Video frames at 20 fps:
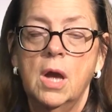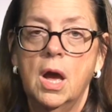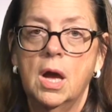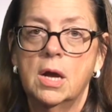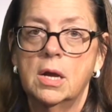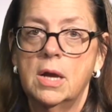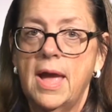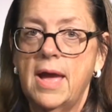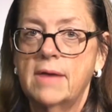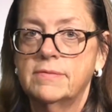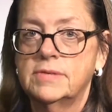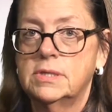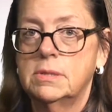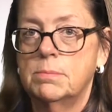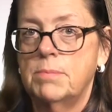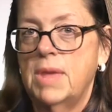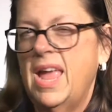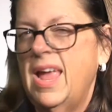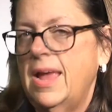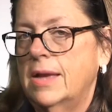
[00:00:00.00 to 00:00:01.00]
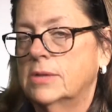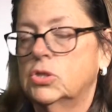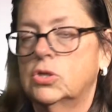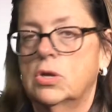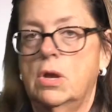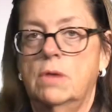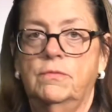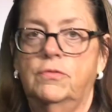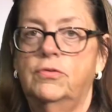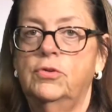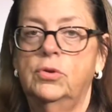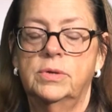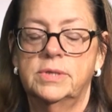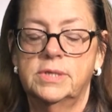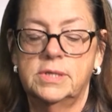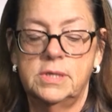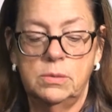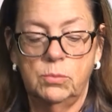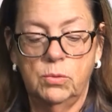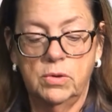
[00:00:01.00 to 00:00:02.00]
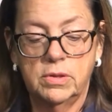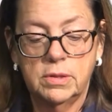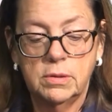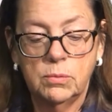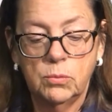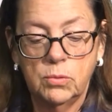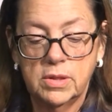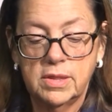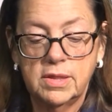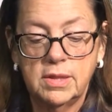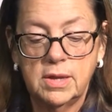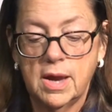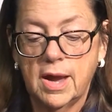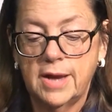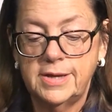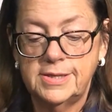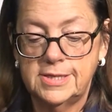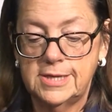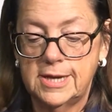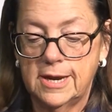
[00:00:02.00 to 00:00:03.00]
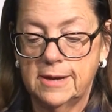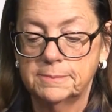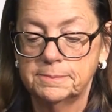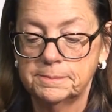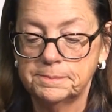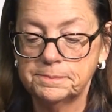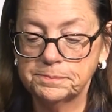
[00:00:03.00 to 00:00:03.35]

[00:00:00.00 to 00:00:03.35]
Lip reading: have some hands-on fluency with the idea.